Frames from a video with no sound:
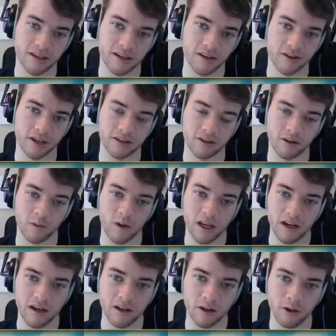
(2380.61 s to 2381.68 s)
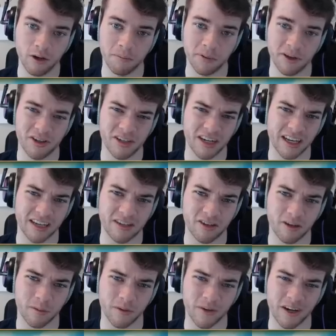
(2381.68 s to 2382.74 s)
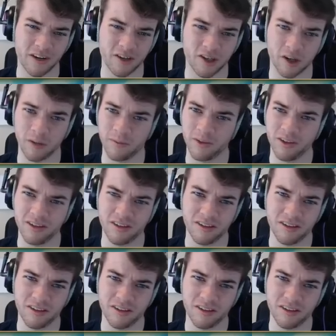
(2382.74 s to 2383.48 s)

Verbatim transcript: Okay, so if you get an Alolan Persian, I guess you come over here and show him for,